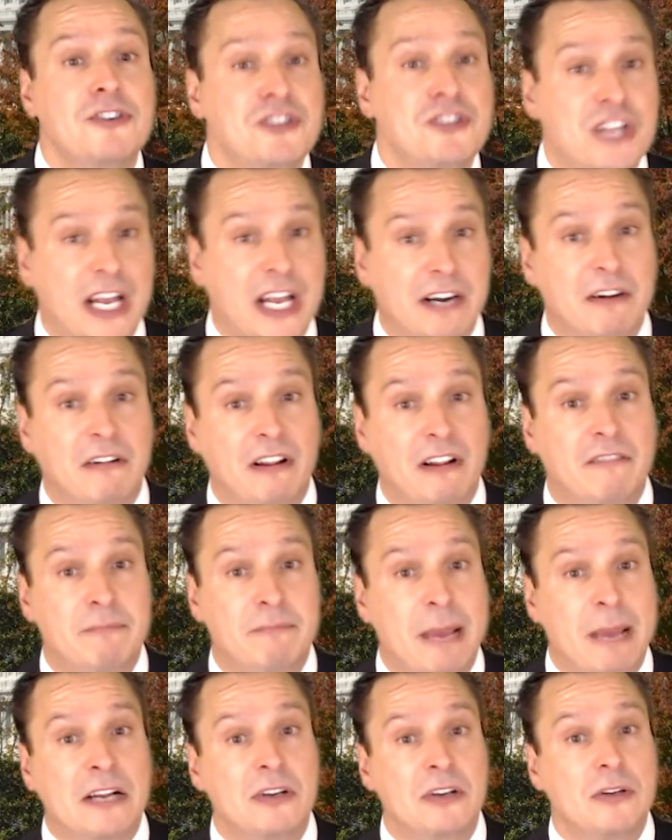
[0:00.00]
General of
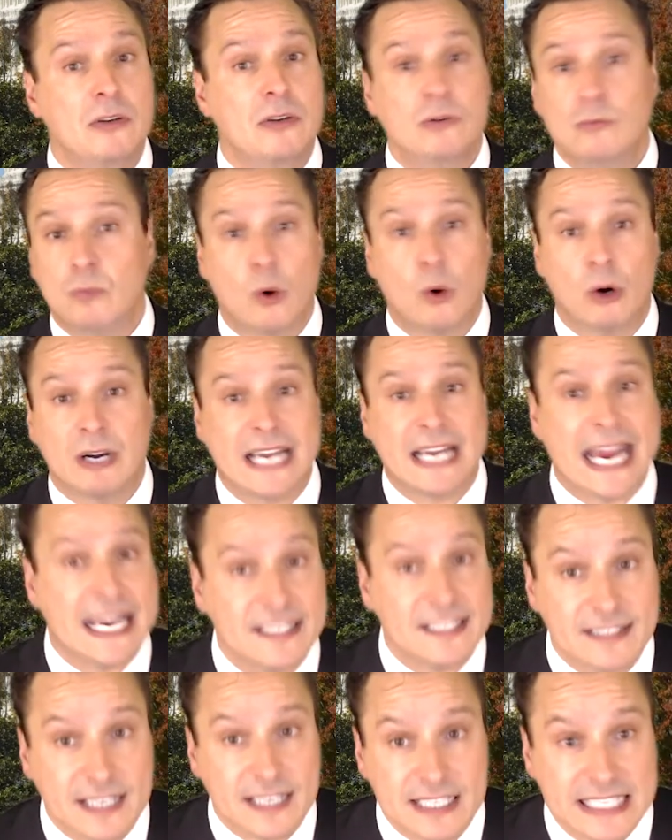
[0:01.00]
Bengal Warren
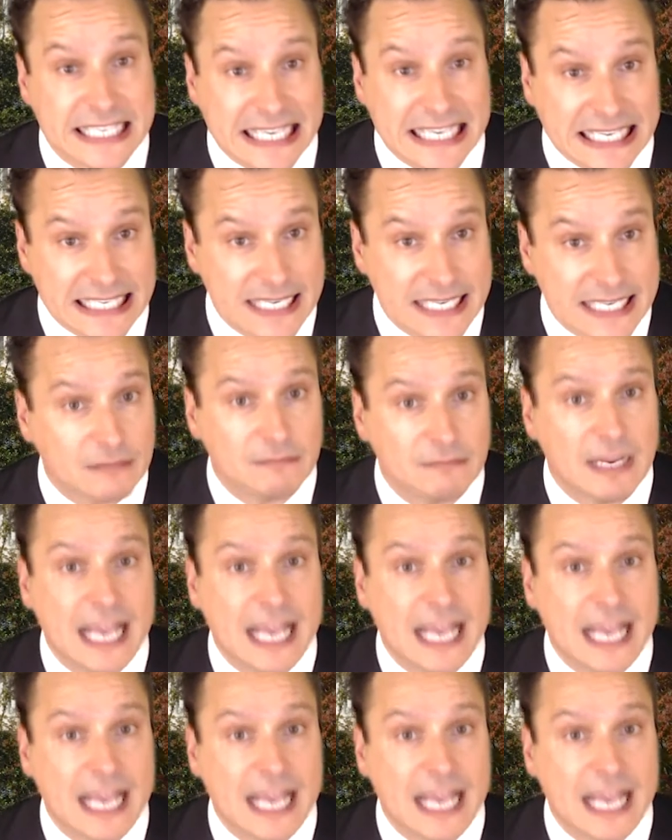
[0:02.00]
Hastings in India,